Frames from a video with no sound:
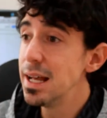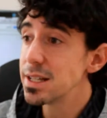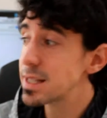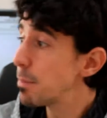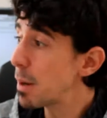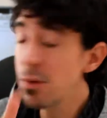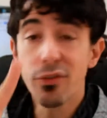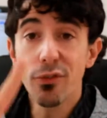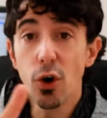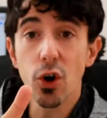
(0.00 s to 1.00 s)
Step number
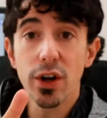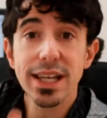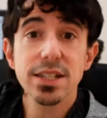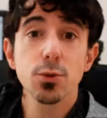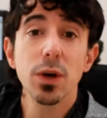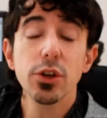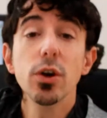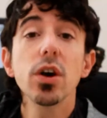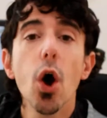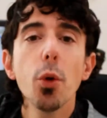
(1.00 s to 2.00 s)
four is, when
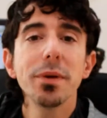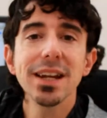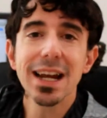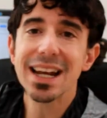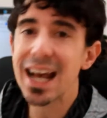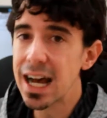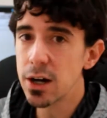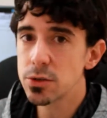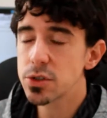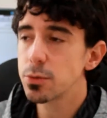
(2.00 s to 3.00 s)
you're opening an
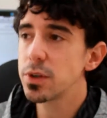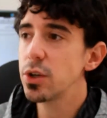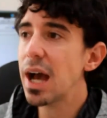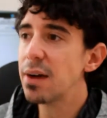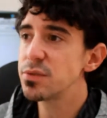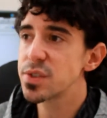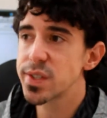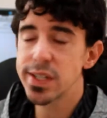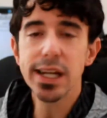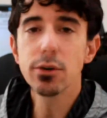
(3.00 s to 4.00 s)
account, when you have
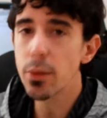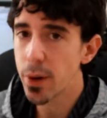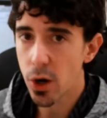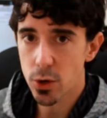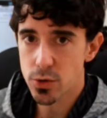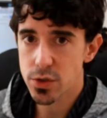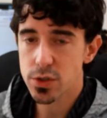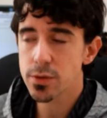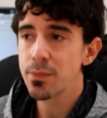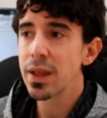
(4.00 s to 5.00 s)
0
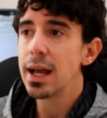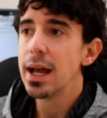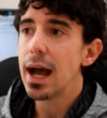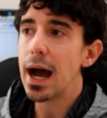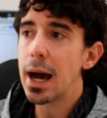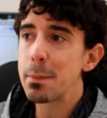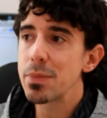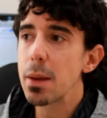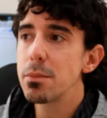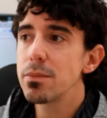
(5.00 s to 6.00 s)
posts,
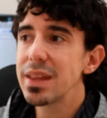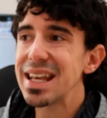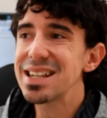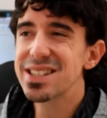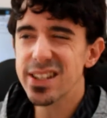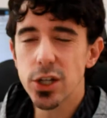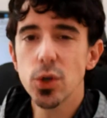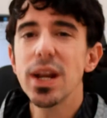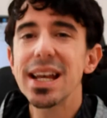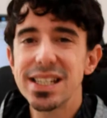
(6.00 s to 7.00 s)
it's a
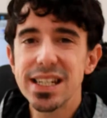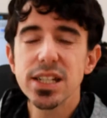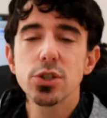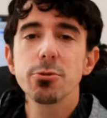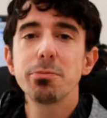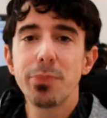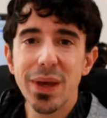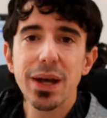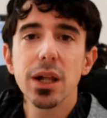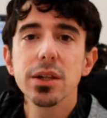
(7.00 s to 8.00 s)
good idea to
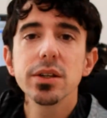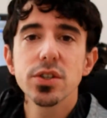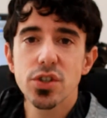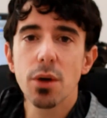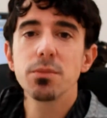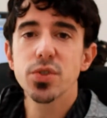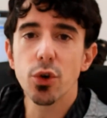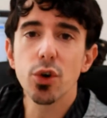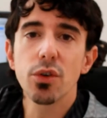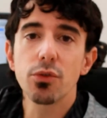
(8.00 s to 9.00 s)
build some
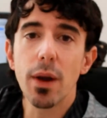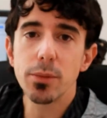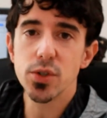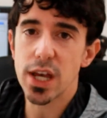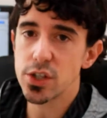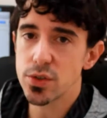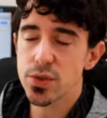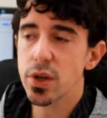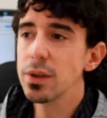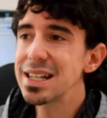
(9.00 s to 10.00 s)
sort of reputation.
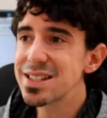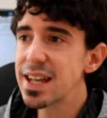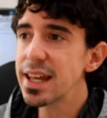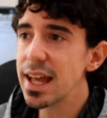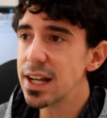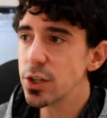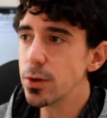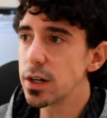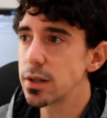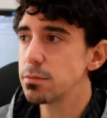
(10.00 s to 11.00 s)
So let's say that
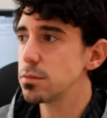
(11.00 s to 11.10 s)
you're